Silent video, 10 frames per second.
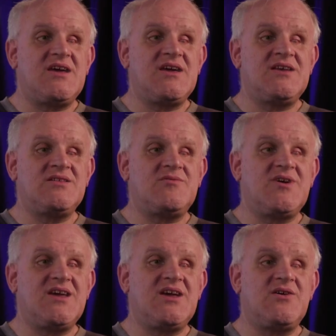in the
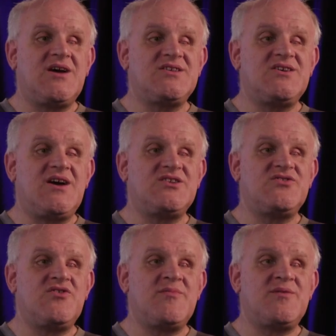way here. I
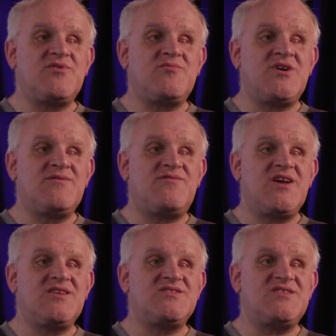do remember one
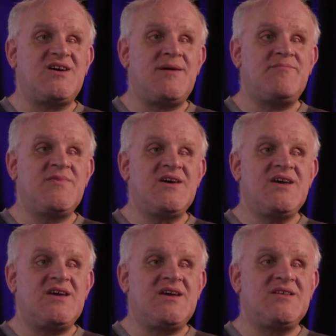friend
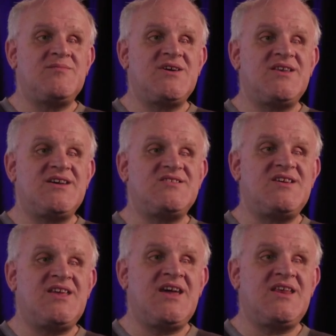in the
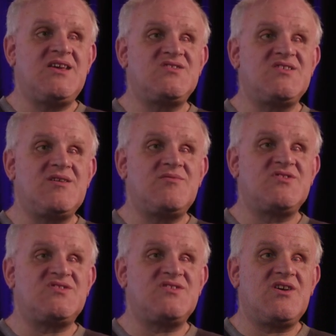mid-1980s. He
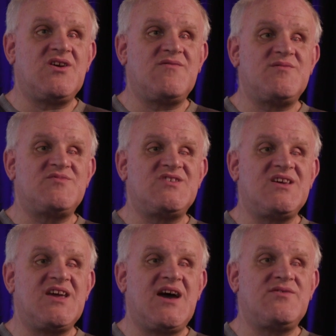was here from
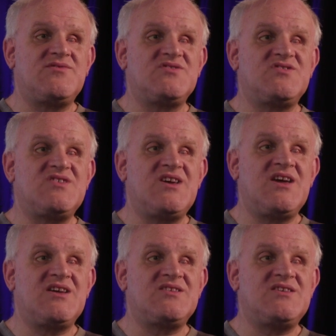St. Catharines,
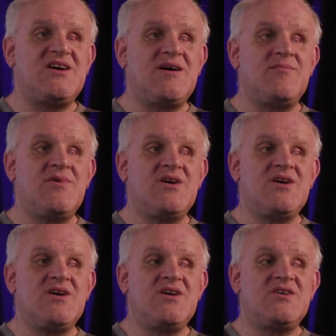and
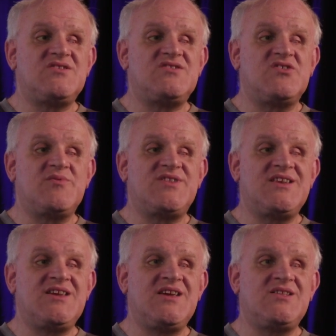but
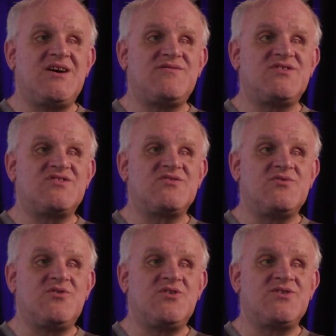then he left the
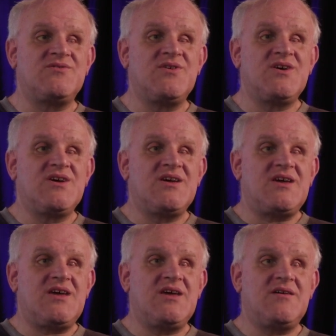school, and
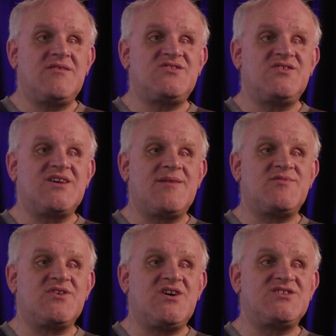he still kept
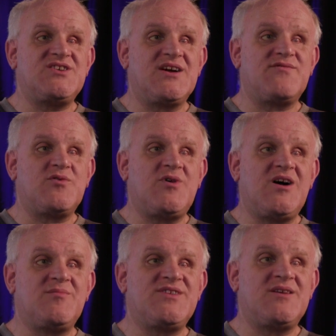in contact for a
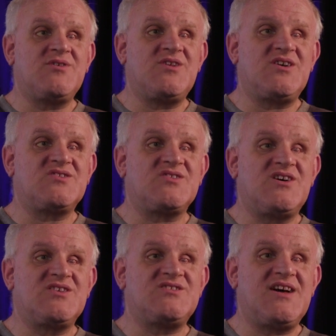while, but then we lost
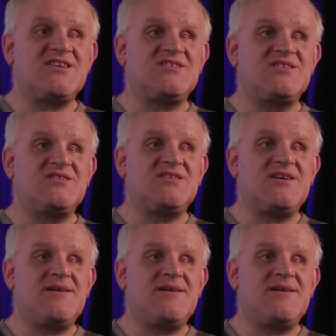contact in